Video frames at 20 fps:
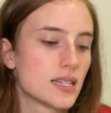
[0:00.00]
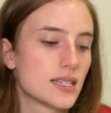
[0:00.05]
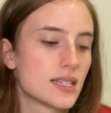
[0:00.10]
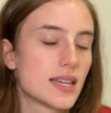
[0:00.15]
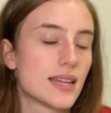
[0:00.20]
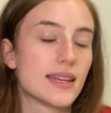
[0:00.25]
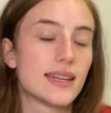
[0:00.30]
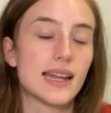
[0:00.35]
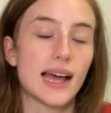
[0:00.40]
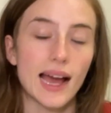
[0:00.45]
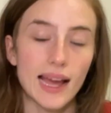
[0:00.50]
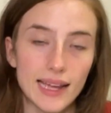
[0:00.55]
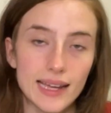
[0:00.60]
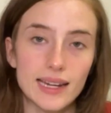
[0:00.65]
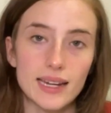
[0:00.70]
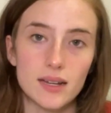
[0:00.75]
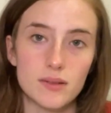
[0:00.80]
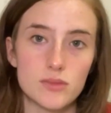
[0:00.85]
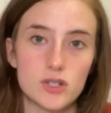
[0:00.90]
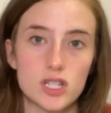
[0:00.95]
tonight
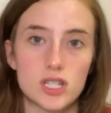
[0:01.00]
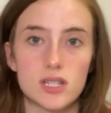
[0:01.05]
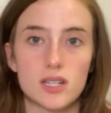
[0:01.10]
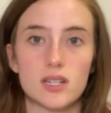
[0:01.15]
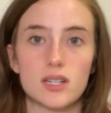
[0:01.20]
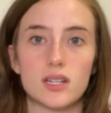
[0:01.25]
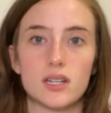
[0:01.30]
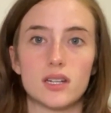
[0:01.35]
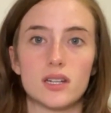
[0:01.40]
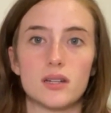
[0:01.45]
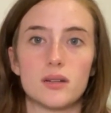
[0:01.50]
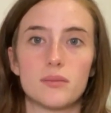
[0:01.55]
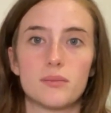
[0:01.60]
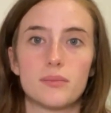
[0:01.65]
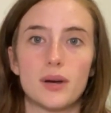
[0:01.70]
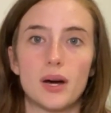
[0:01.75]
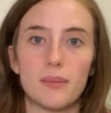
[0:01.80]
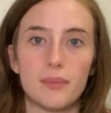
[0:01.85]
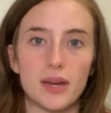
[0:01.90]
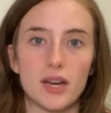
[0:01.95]
I'm just gonna
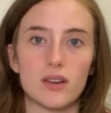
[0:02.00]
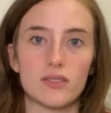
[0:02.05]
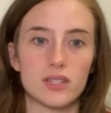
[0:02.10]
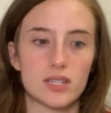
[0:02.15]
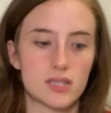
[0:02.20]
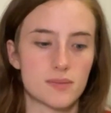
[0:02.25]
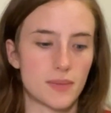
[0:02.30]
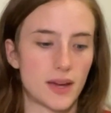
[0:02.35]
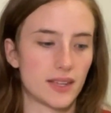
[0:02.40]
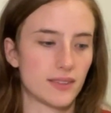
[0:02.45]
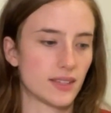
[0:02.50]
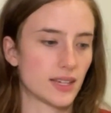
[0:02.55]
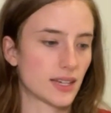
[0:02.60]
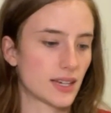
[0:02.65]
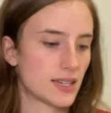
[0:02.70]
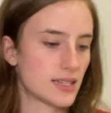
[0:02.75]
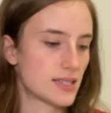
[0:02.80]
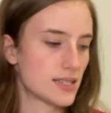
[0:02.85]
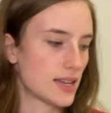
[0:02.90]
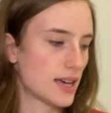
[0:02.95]
palpate on the spine like
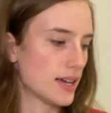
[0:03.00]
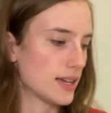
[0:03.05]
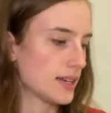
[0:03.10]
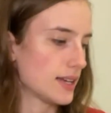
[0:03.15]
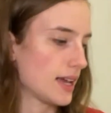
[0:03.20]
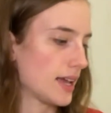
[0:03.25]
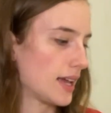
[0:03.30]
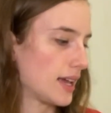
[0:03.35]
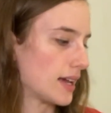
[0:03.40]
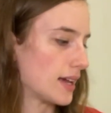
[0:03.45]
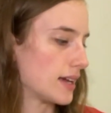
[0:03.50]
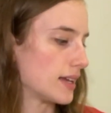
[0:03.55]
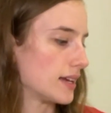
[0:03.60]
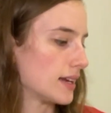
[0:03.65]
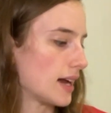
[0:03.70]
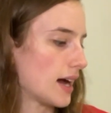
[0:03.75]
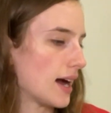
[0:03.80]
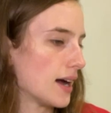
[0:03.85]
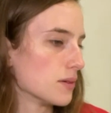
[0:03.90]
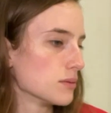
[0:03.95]
I said, and
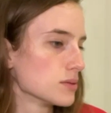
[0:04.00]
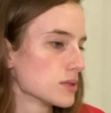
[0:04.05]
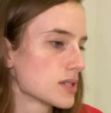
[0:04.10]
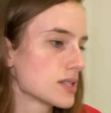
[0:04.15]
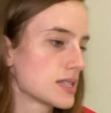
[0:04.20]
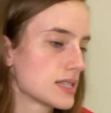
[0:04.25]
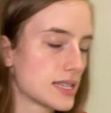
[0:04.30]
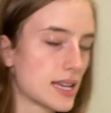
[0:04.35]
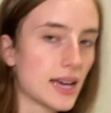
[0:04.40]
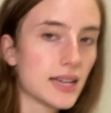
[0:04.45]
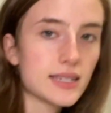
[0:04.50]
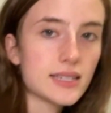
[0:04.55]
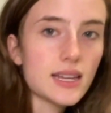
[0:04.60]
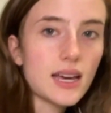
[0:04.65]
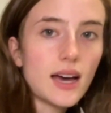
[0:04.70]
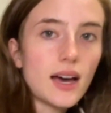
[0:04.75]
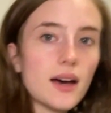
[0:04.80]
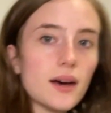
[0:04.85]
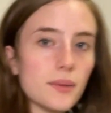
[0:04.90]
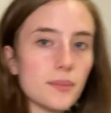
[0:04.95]
I will set
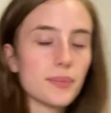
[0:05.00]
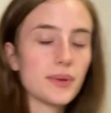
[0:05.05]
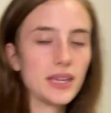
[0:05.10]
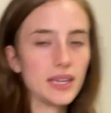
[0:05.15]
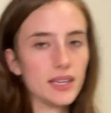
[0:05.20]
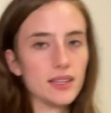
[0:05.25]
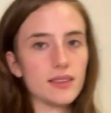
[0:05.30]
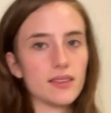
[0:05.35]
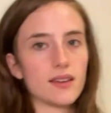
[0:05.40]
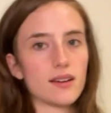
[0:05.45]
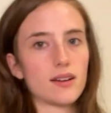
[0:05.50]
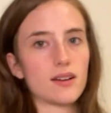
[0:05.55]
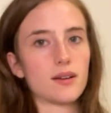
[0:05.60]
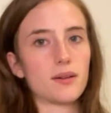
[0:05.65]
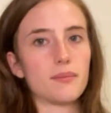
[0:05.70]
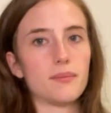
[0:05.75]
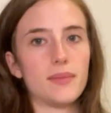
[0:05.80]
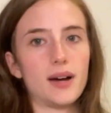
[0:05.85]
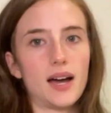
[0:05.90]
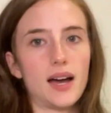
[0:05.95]
up either
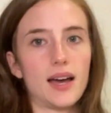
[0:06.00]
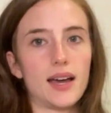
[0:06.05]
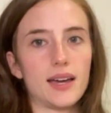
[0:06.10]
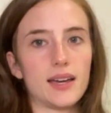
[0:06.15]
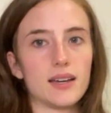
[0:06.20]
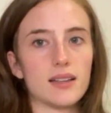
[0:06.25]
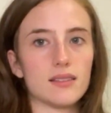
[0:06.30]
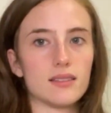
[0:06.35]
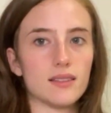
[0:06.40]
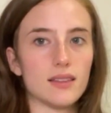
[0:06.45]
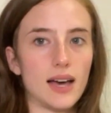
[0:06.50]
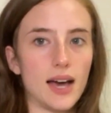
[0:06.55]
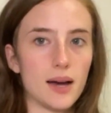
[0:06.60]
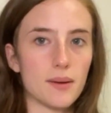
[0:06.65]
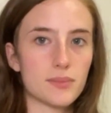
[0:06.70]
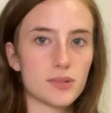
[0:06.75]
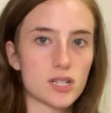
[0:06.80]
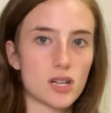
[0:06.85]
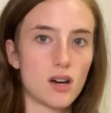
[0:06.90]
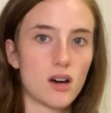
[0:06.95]
my
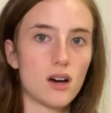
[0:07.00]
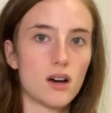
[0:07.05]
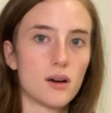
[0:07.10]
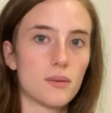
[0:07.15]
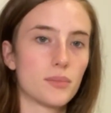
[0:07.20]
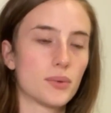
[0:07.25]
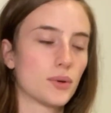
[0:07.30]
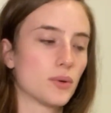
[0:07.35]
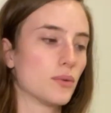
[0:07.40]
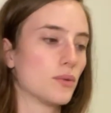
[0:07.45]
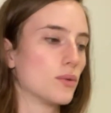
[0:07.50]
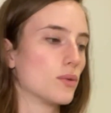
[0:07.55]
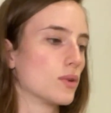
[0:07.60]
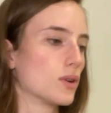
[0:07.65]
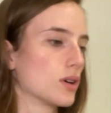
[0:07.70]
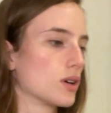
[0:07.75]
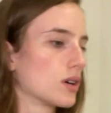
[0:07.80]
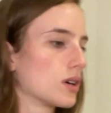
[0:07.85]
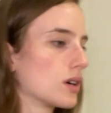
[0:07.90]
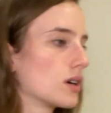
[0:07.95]
laptop
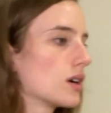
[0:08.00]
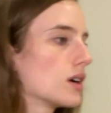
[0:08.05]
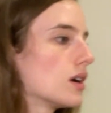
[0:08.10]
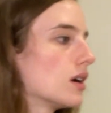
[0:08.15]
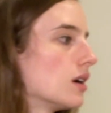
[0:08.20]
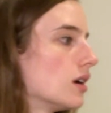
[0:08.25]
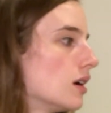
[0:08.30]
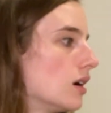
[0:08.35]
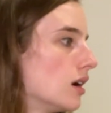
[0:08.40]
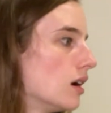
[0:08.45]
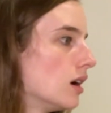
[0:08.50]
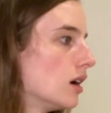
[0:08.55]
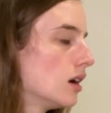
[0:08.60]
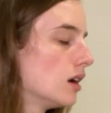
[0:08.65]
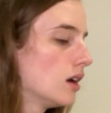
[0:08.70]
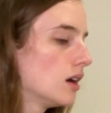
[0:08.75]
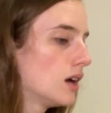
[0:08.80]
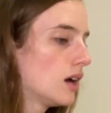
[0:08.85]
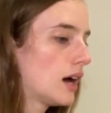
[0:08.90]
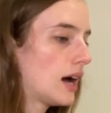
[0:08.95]
or
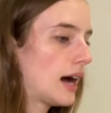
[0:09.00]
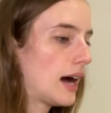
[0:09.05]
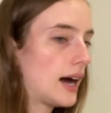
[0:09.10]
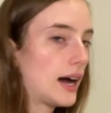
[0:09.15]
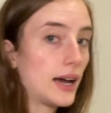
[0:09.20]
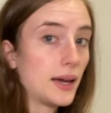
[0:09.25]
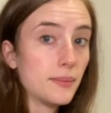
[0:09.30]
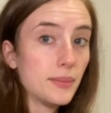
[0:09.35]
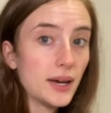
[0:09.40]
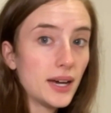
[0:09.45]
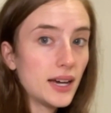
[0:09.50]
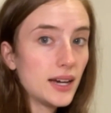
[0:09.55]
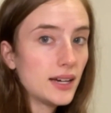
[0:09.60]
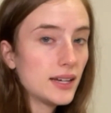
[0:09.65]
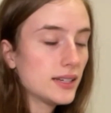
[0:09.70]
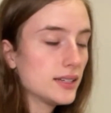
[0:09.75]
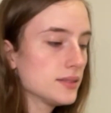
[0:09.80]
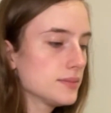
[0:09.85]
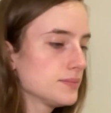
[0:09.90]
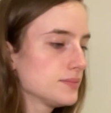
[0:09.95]

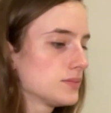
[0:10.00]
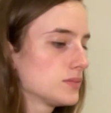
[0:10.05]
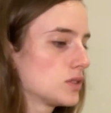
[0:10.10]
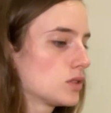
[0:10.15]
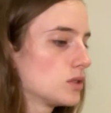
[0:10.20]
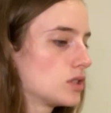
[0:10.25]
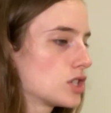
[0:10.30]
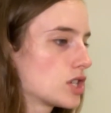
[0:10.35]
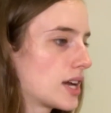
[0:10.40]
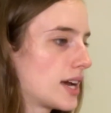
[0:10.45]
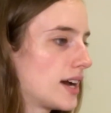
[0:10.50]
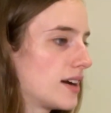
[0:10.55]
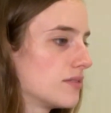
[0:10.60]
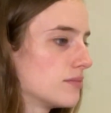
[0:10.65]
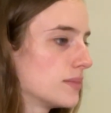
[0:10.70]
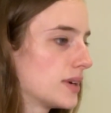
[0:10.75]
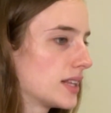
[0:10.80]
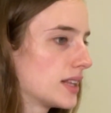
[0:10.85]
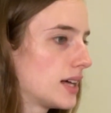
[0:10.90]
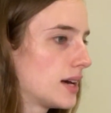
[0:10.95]
iPad, which I have
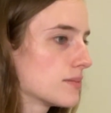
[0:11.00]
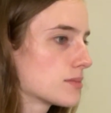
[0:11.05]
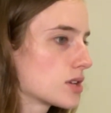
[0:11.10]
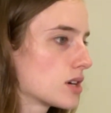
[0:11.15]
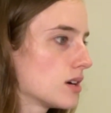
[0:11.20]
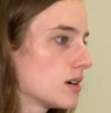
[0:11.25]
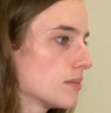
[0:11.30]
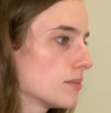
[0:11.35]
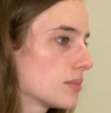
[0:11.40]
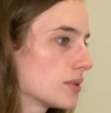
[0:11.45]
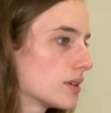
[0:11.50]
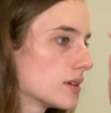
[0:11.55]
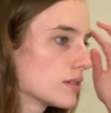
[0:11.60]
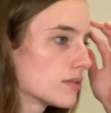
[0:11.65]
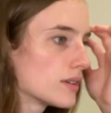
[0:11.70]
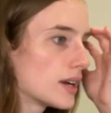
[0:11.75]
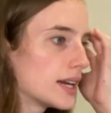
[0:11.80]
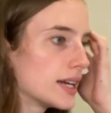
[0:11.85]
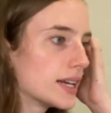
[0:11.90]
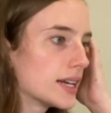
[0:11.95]
my laptop
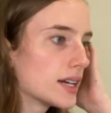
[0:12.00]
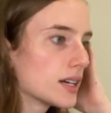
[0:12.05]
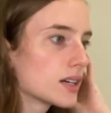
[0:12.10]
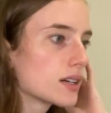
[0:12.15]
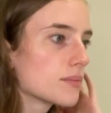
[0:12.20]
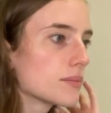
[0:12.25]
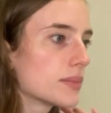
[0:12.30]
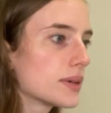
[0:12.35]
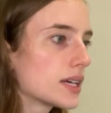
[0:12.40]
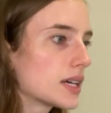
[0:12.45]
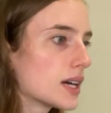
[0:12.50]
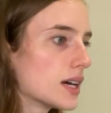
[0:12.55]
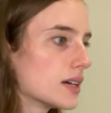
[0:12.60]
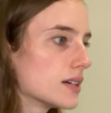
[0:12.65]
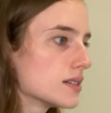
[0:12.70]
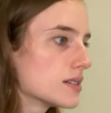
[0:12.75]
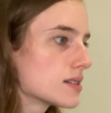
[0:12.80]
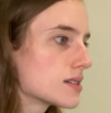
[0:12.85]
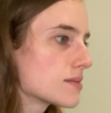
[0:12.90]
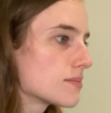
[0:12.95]
right here
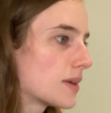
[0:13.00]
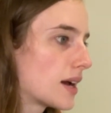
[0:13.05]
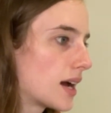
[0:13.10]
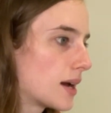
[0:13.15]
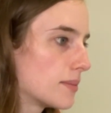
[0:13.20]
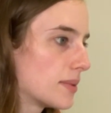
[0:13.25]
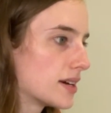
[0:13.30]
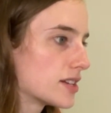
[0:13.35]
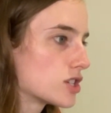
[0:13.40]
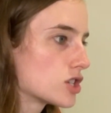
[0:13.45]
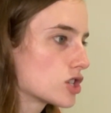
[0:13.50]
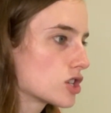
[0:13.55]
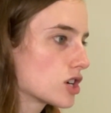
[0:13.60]
because my iPad's